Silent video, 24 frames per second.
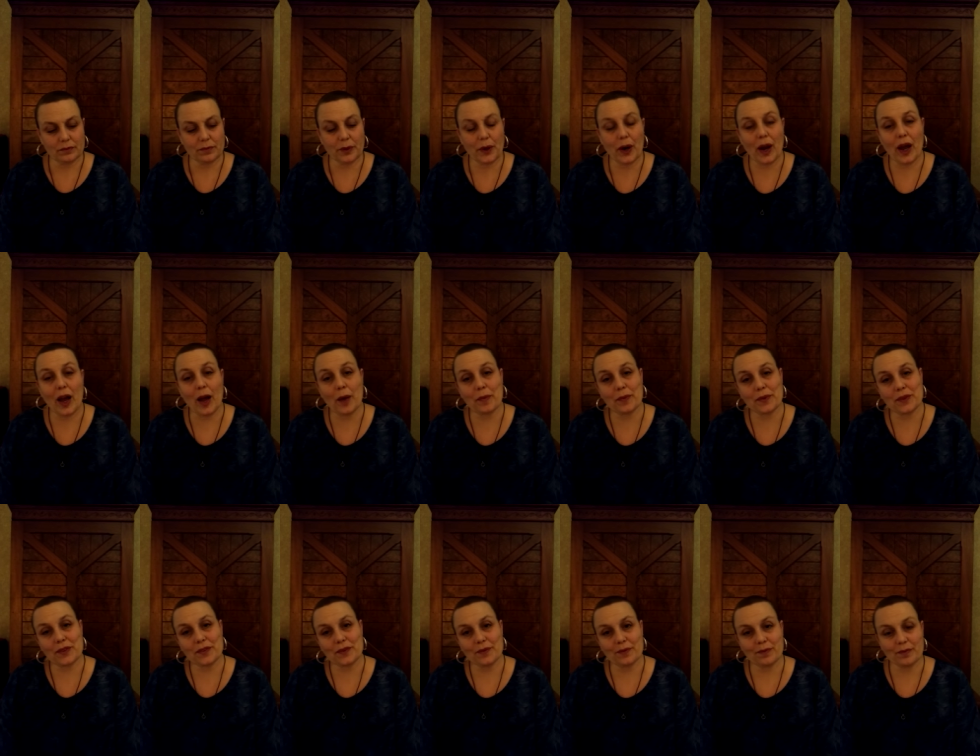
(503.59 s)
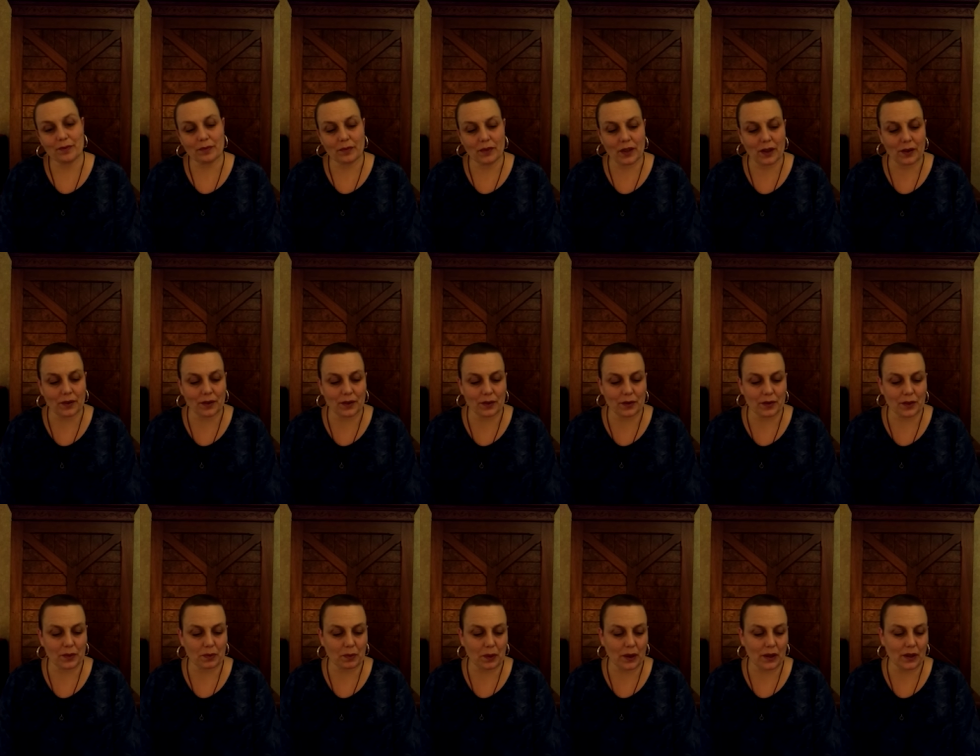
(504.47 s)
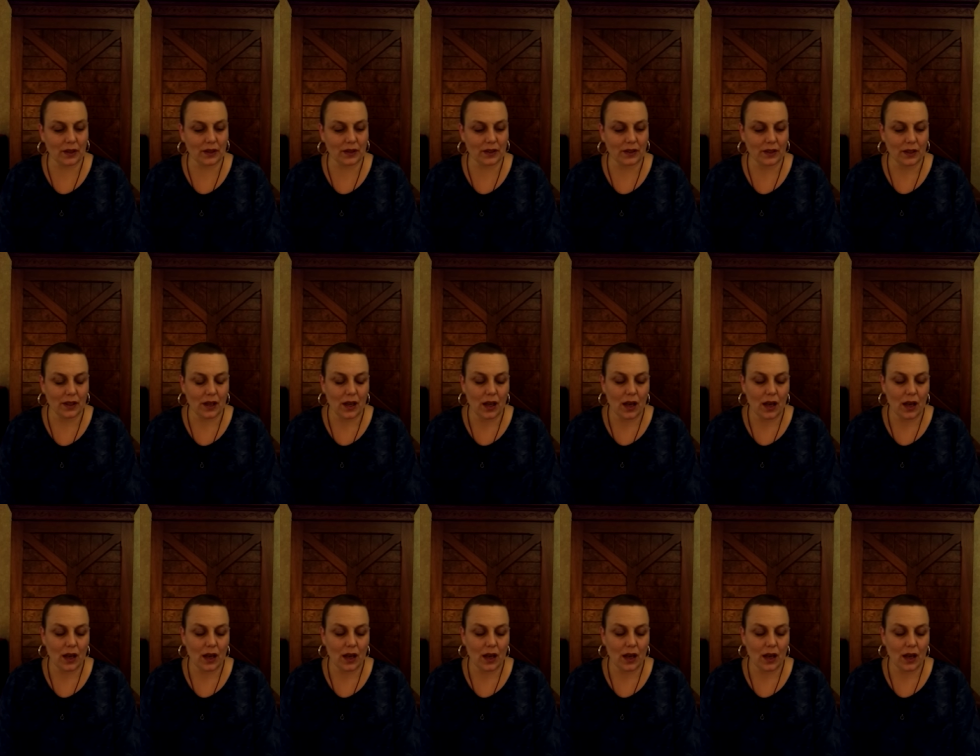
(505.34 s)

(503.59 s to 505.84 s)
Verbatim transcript: Perhaps, I would respond,